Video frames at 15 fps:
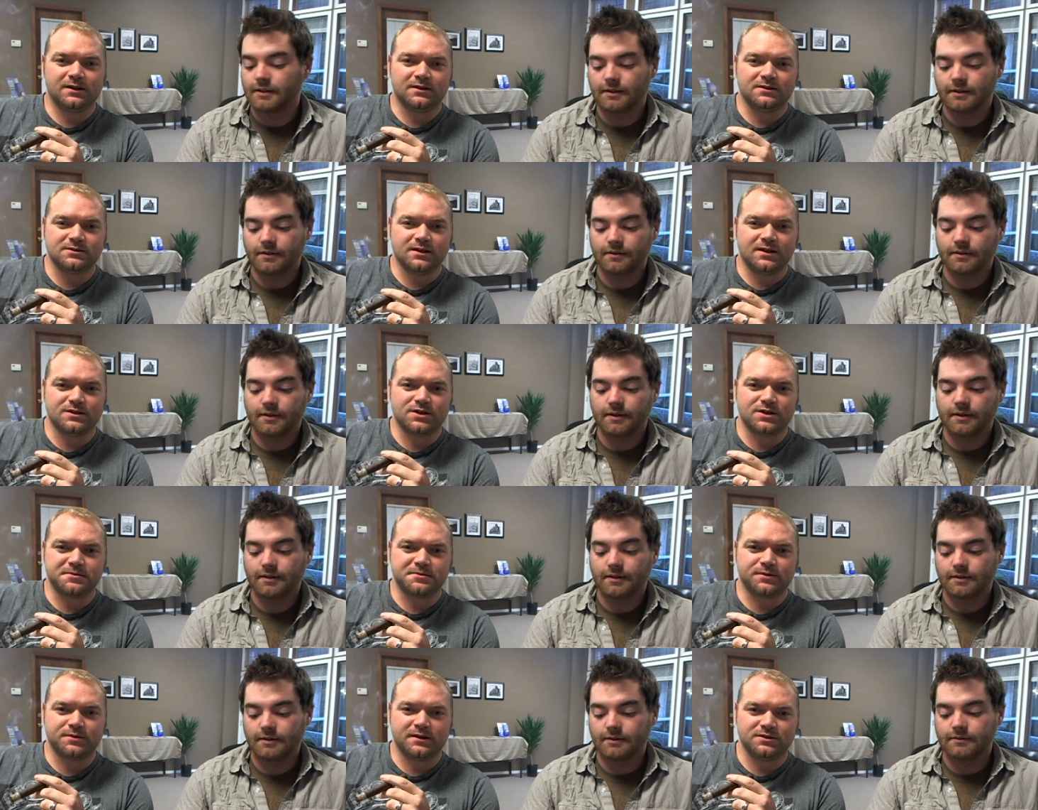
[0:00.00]
Speaker 1: and there's a lot of
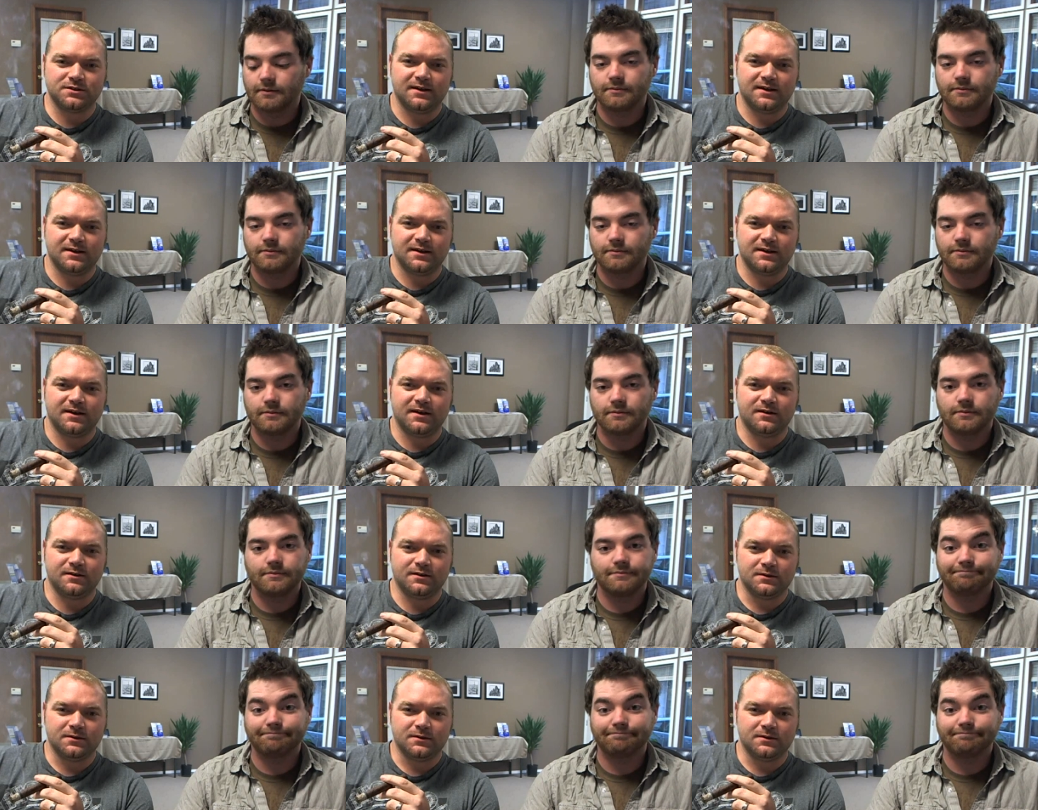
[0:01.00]
shops around that just can't
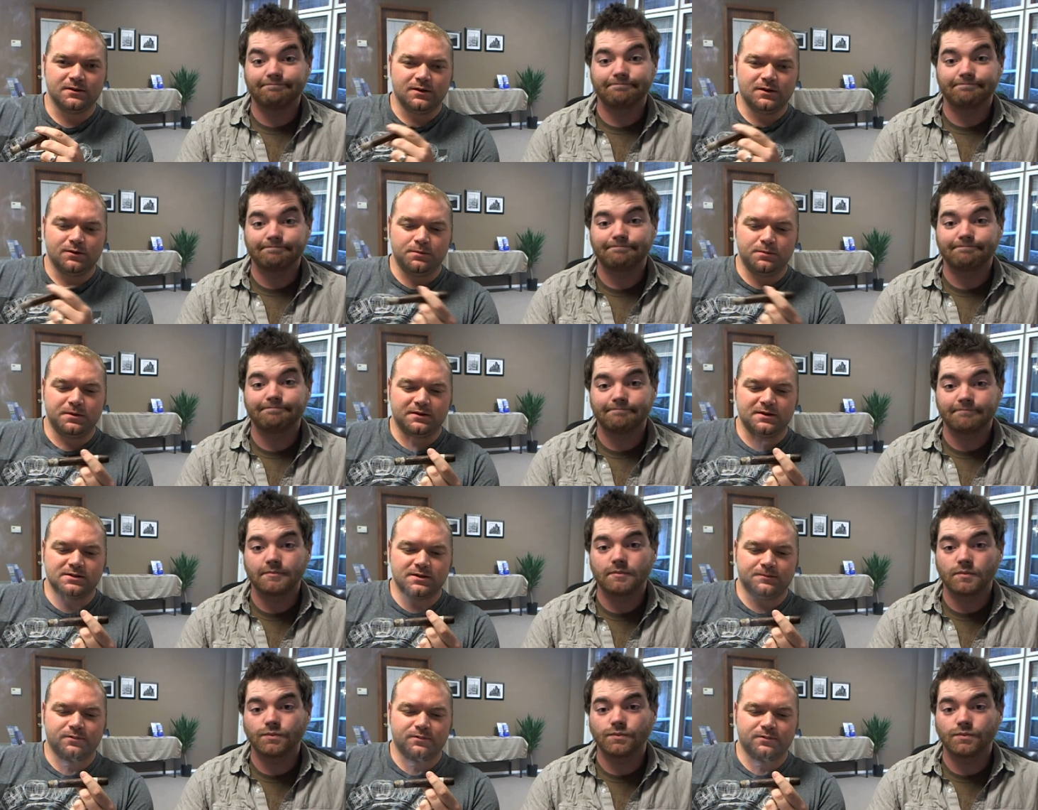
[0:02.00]
carry them. We picked
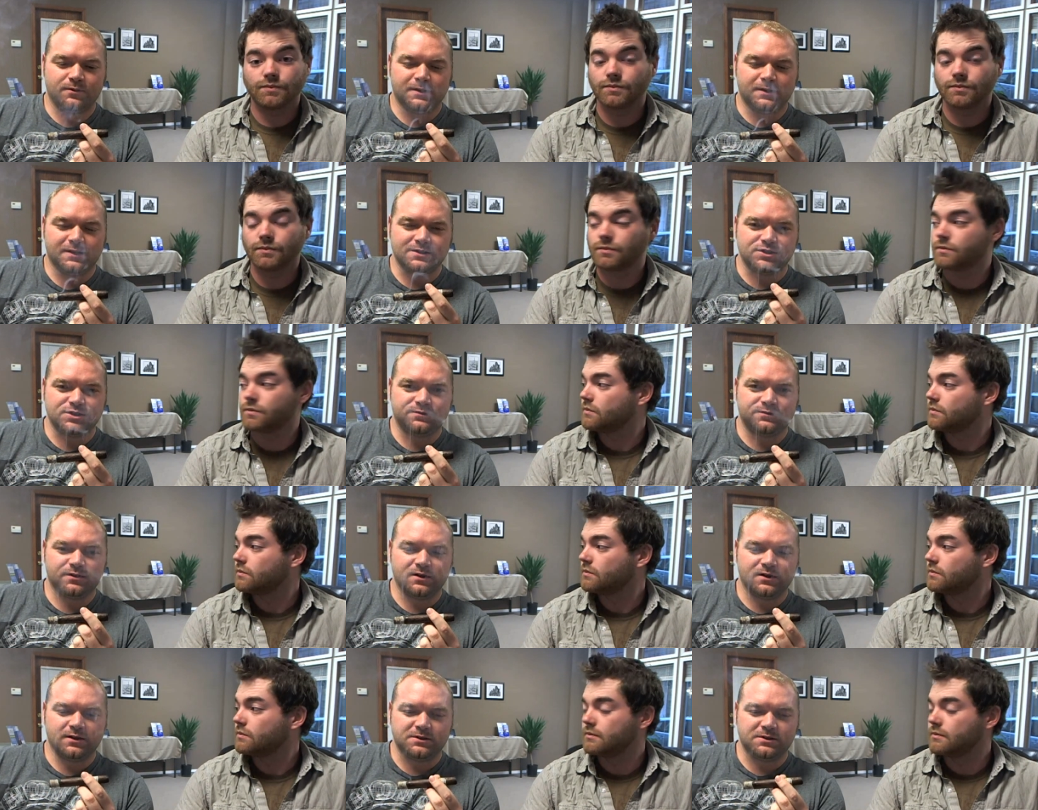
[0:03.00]
these up from uh, Just
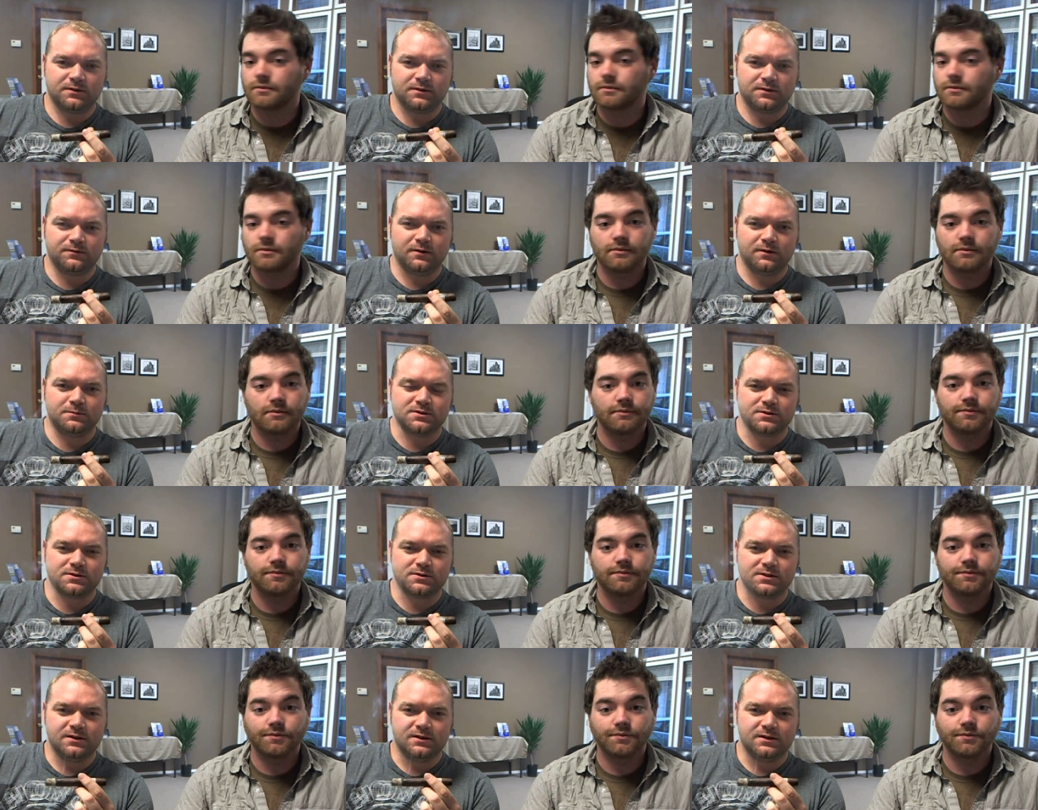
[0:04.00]
For Him in Springfield,
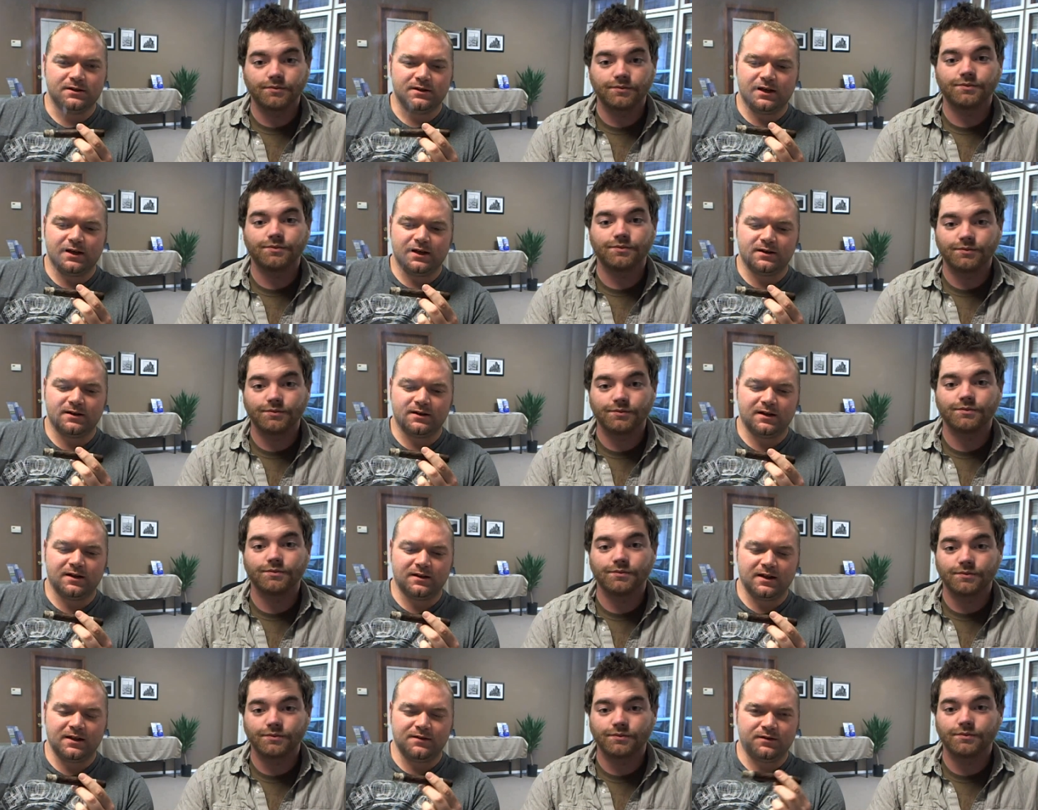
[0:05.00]
Missouri, mm-hmm. and uh,
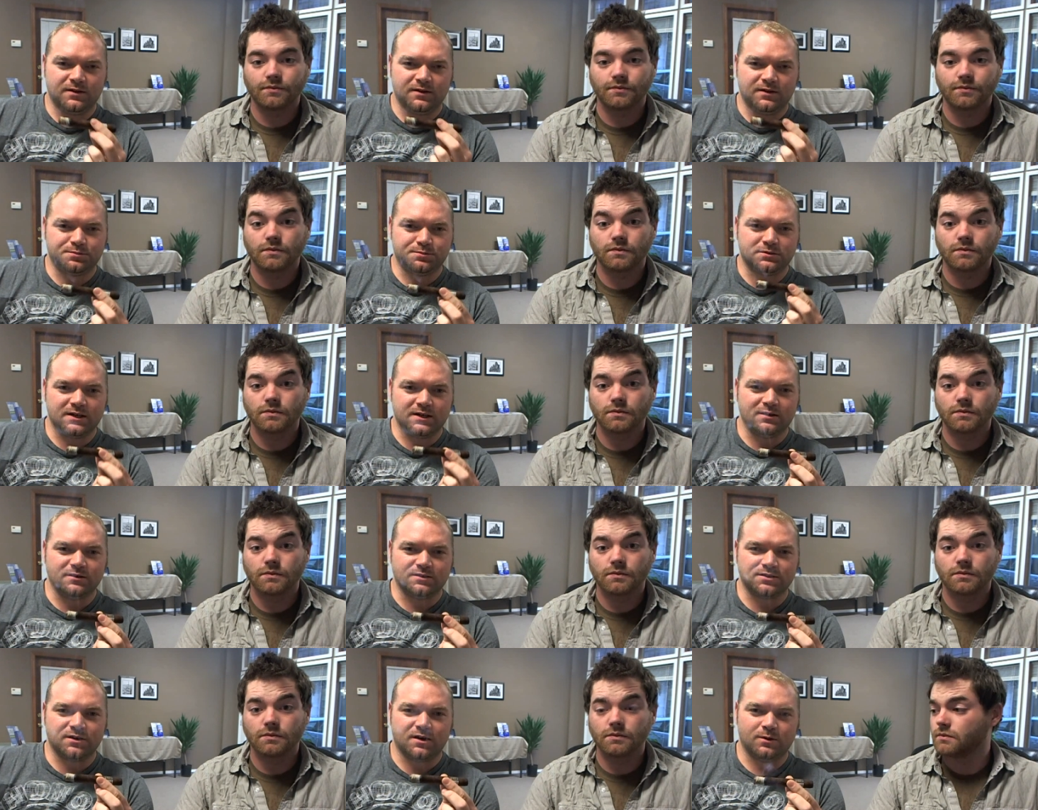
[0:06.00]
they even this
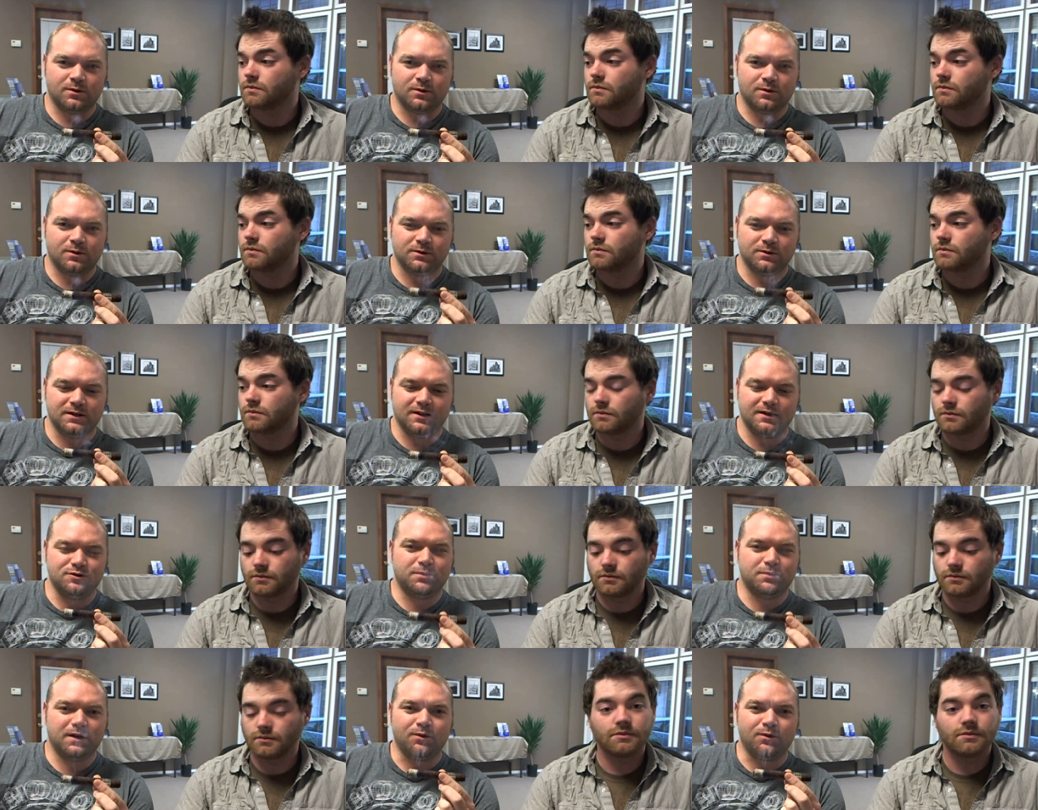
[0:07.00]
particular cigar, they will only let
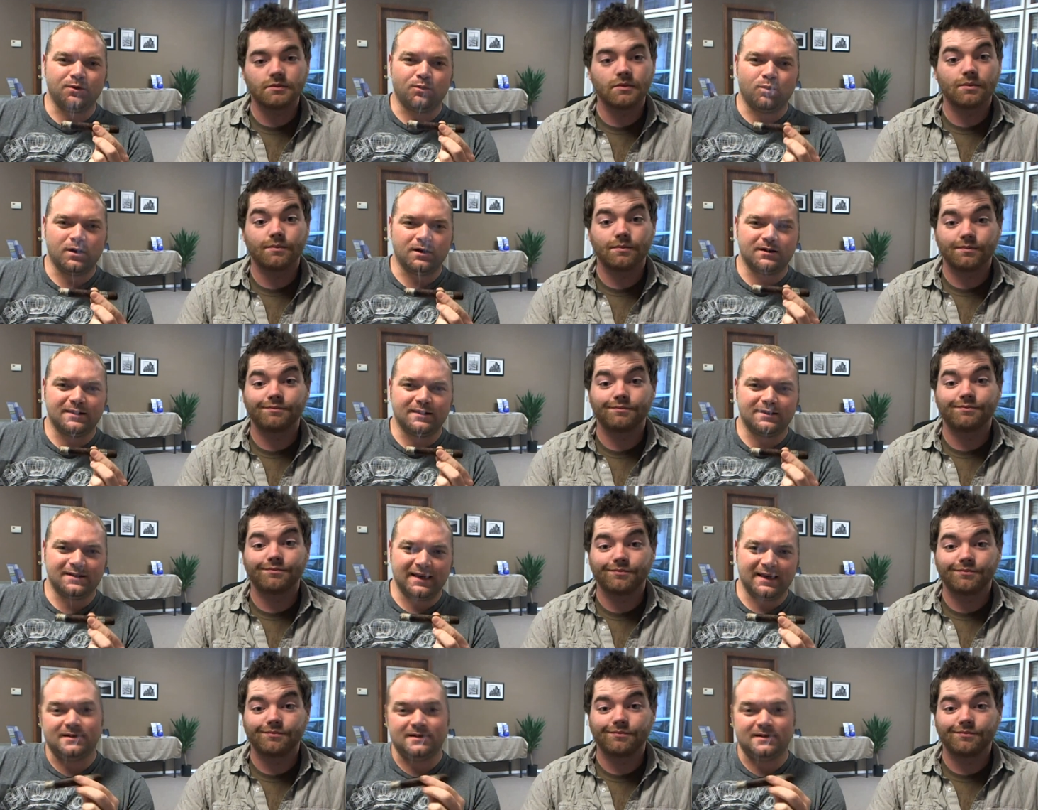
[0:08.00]
you buy one a
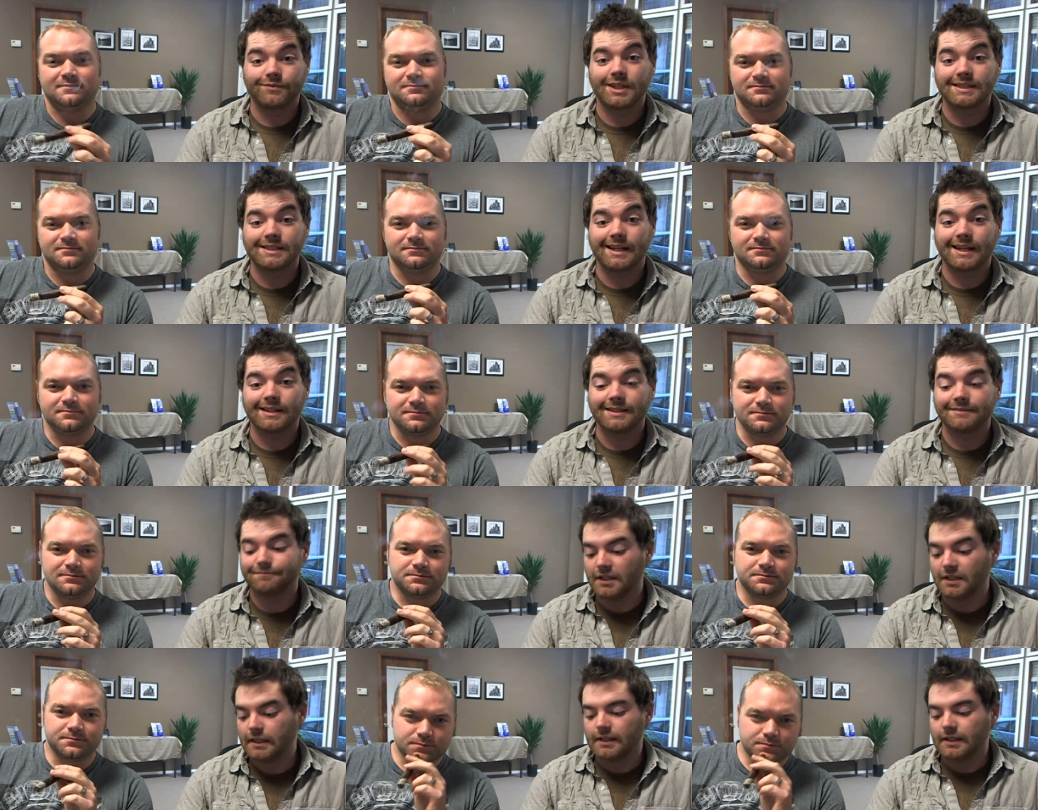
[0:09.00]
day. Exactly.
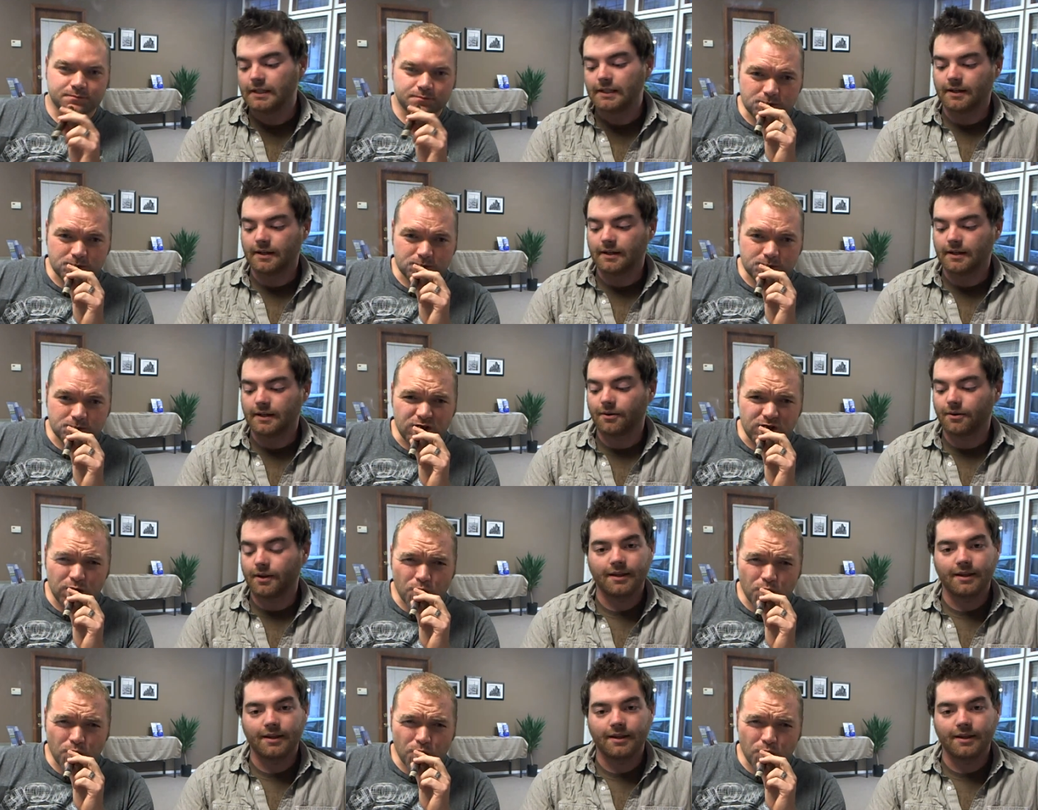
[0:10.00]
So,